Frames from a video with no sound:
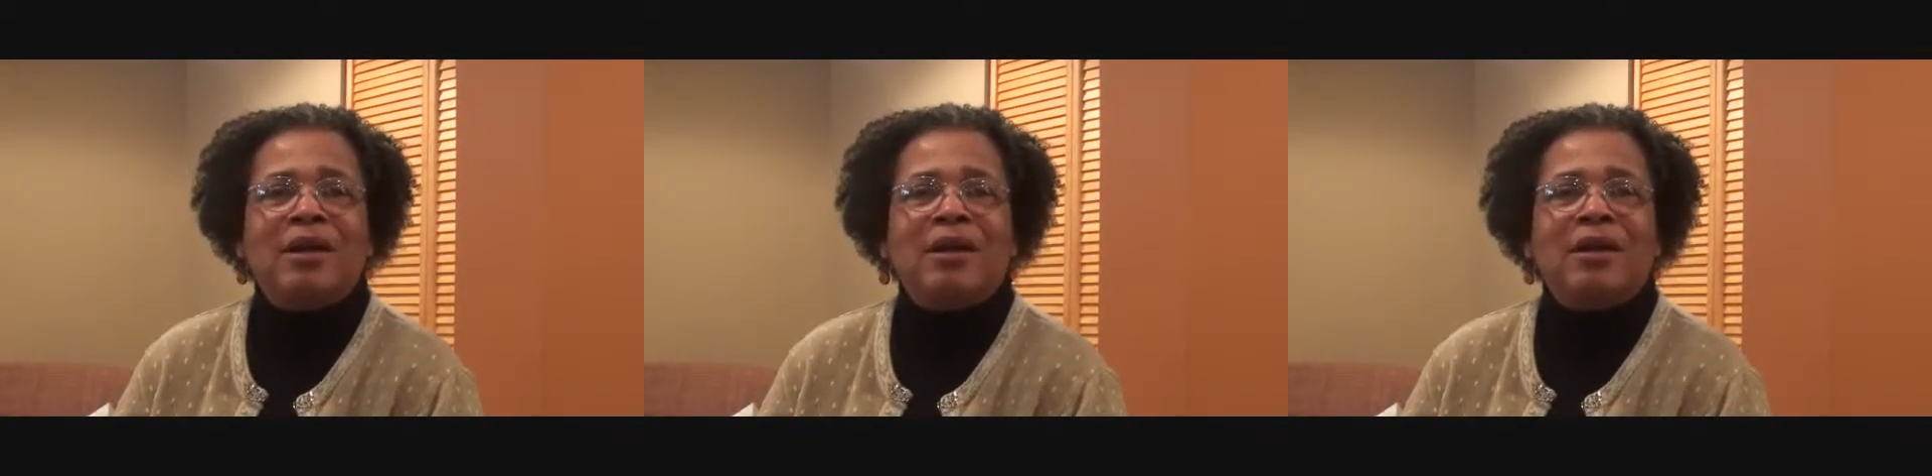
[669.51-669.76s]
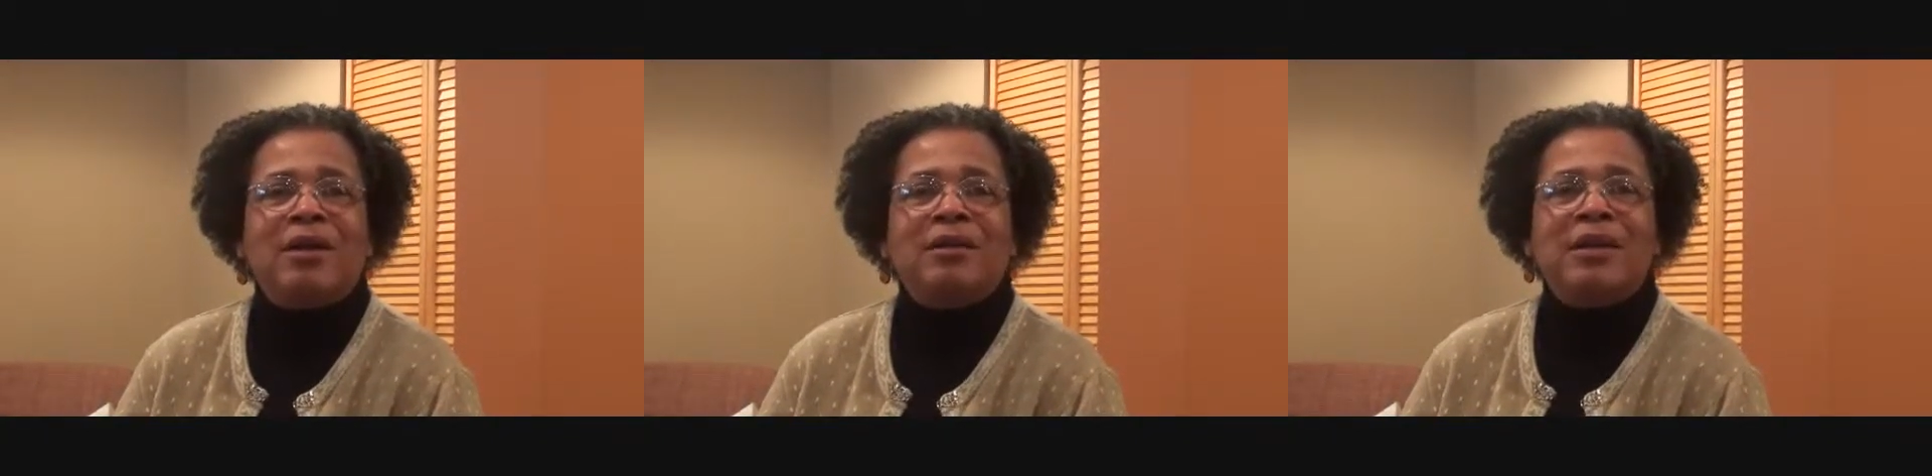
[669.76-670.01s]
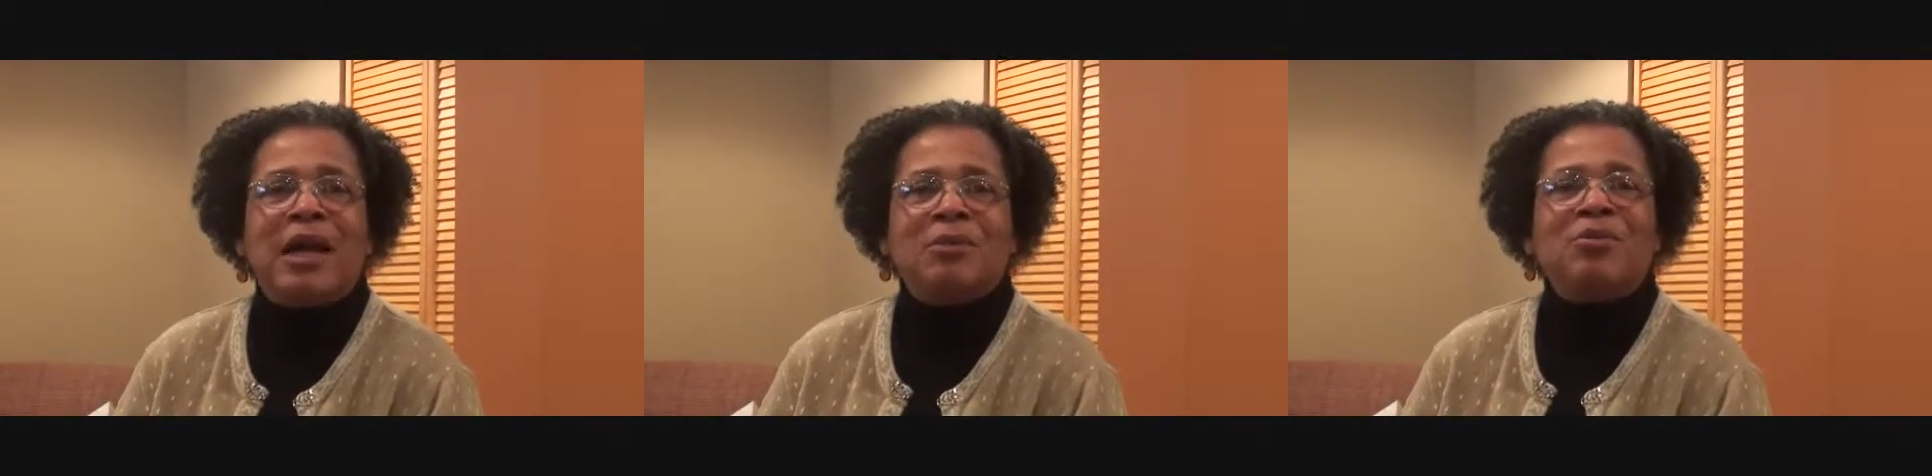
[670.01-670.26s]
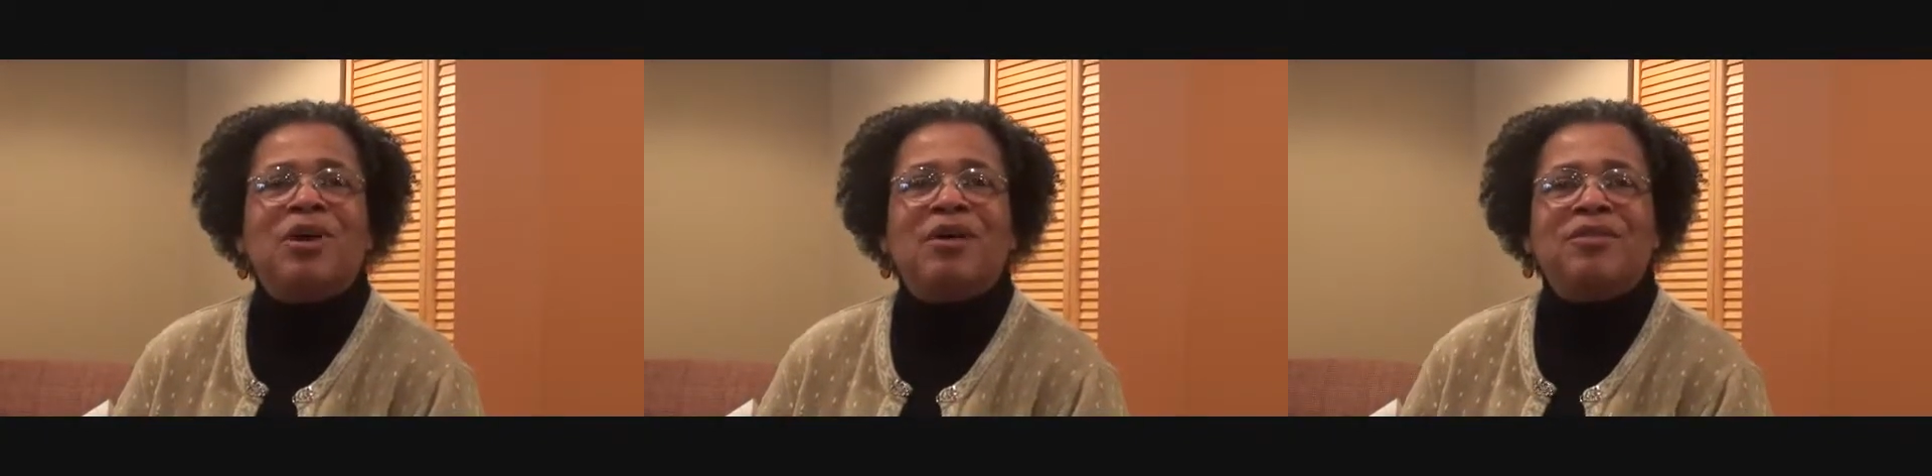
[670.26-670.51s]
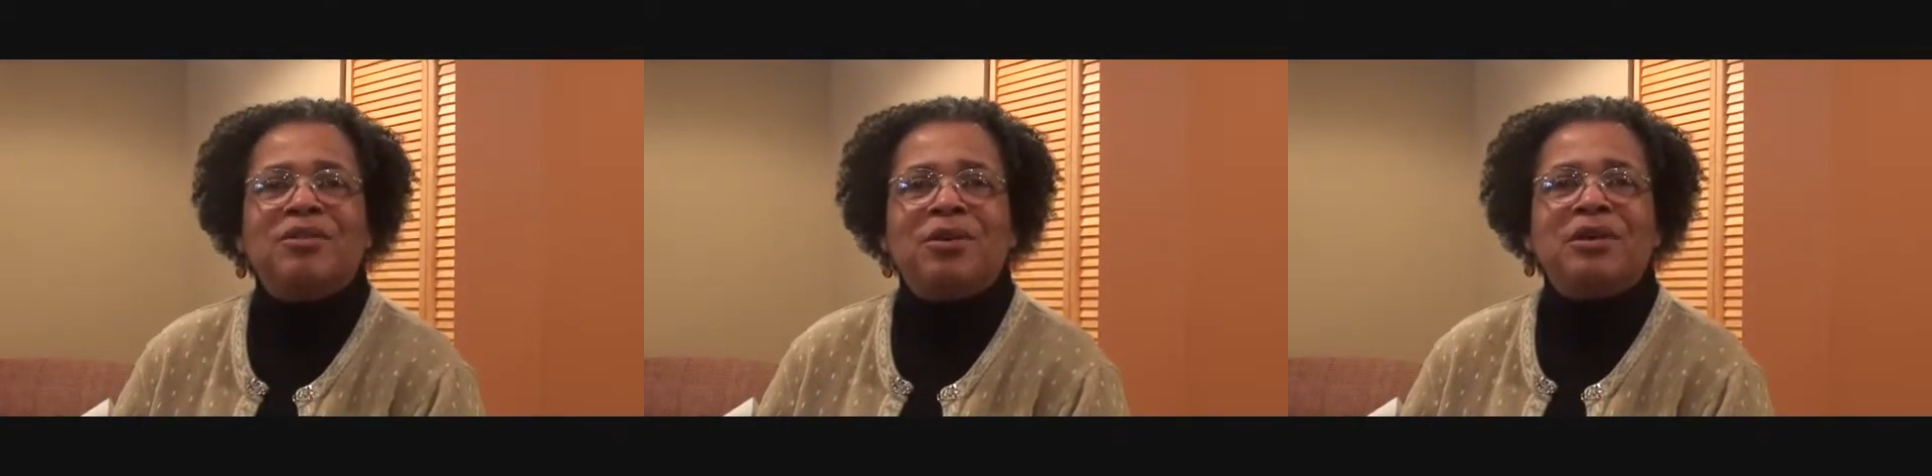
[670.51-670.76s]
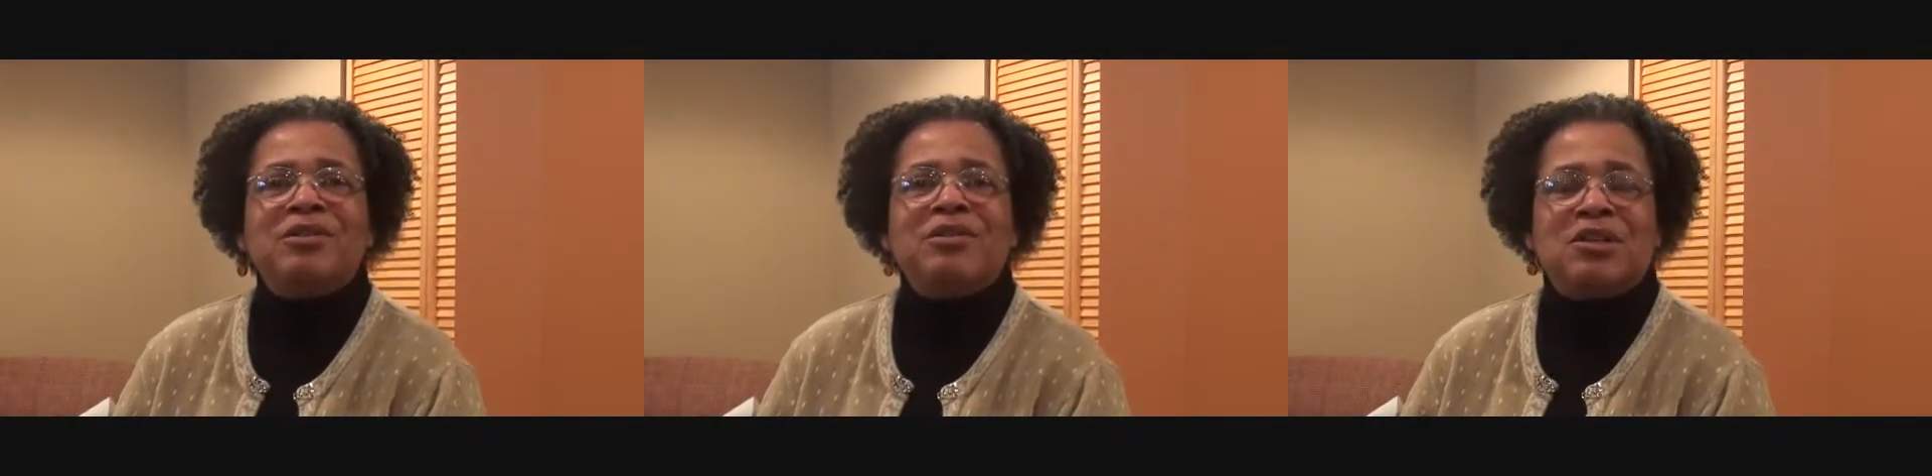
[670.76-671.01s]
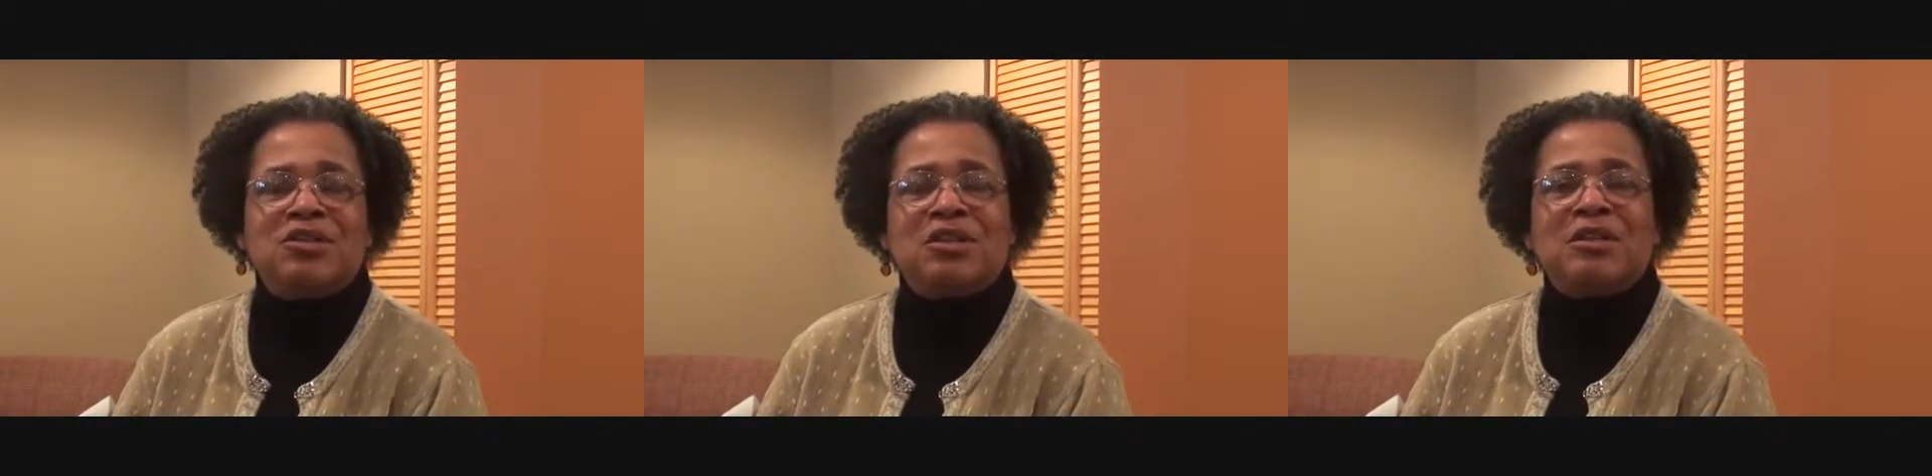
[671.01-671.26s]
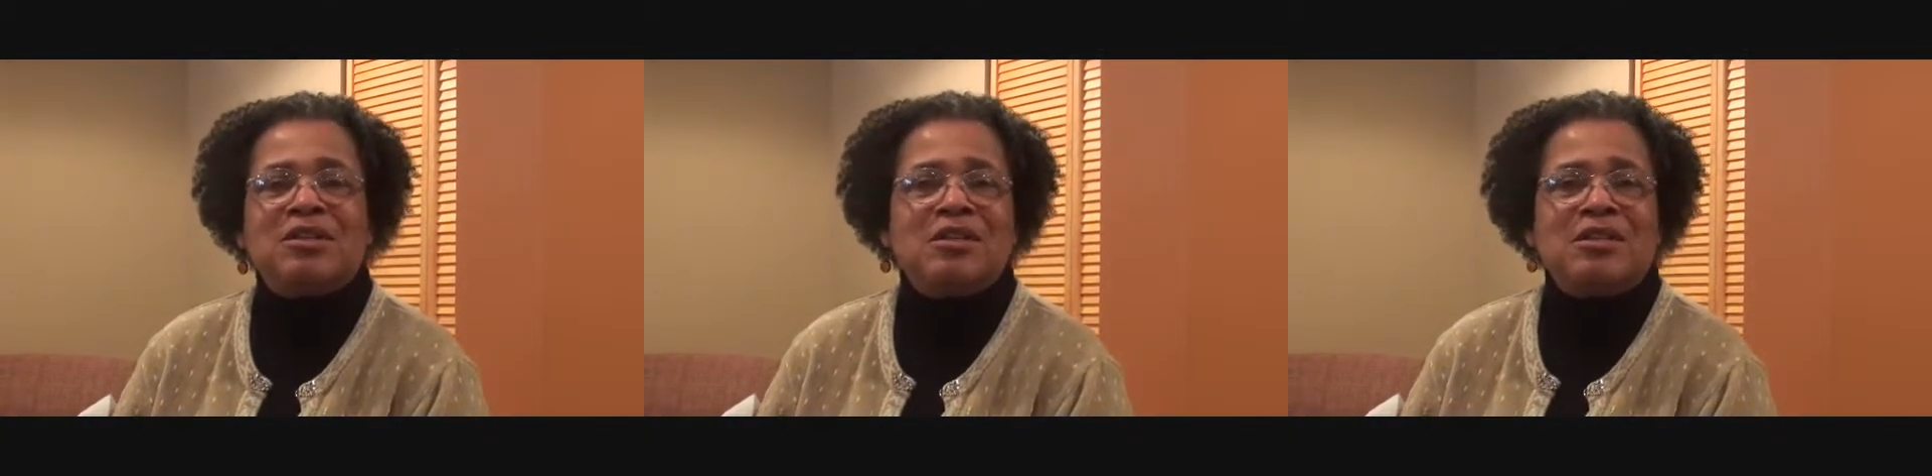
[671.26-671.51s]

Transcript: nonprofit organization